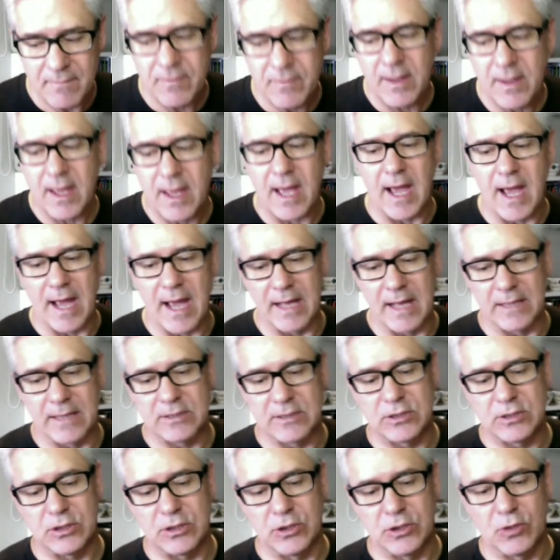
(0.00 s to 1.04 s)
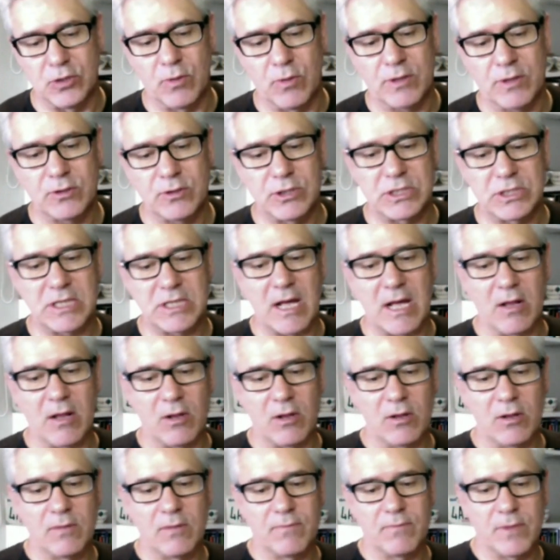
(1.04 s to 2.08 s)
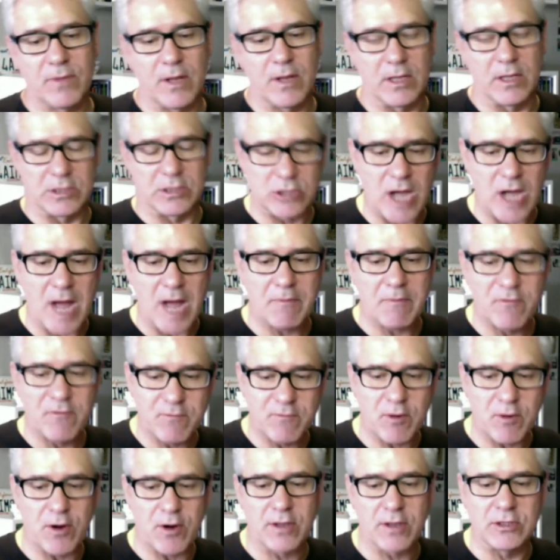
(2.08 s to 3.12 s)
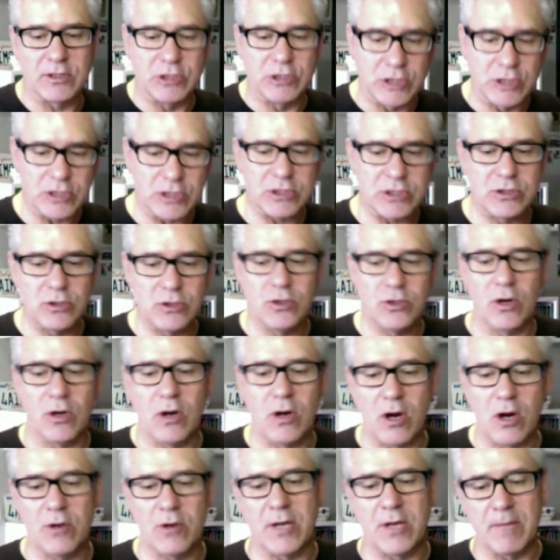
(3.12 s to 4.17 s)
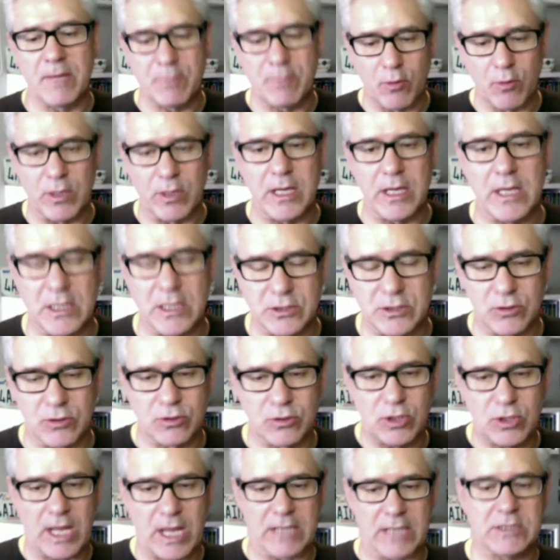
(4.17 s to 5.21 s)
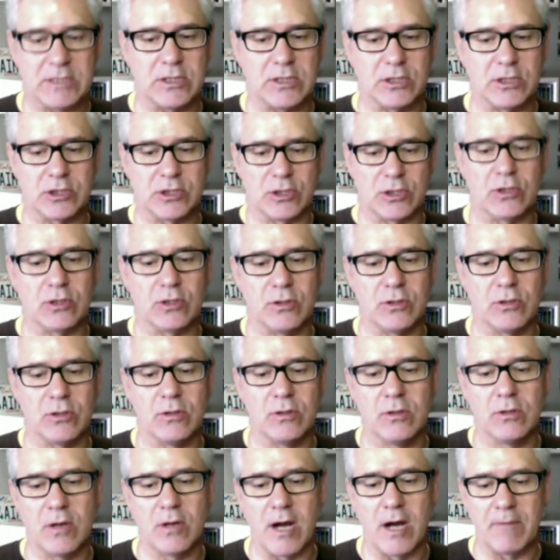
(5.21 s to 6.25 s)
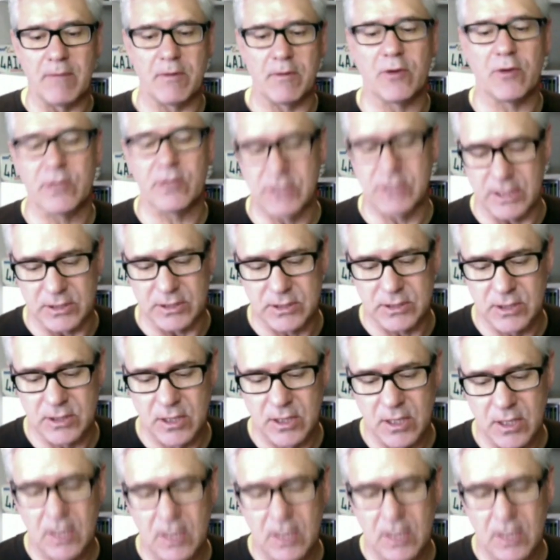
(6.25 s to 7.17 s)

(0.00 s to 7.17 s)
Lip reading: and you want to sell a type of product just to your own employees to test a certain hypothesis.